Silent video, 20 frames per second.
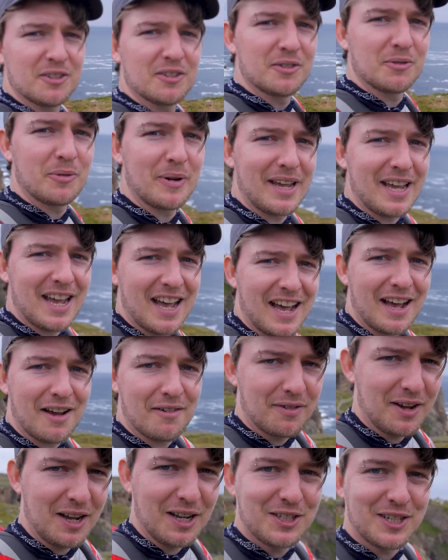We have
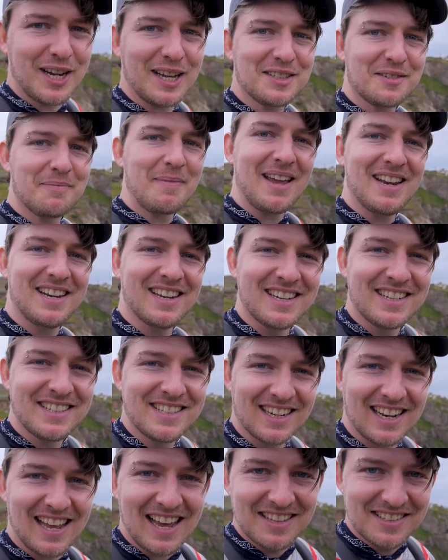just made it to
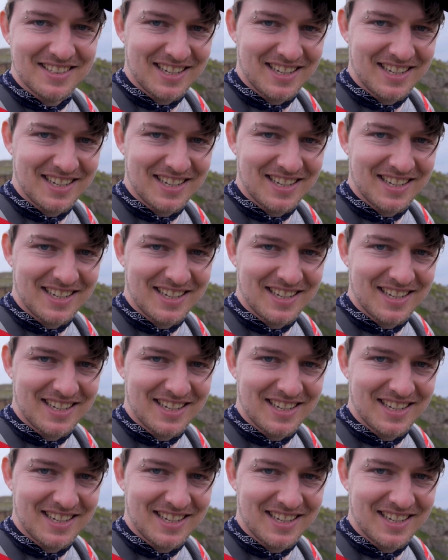Land's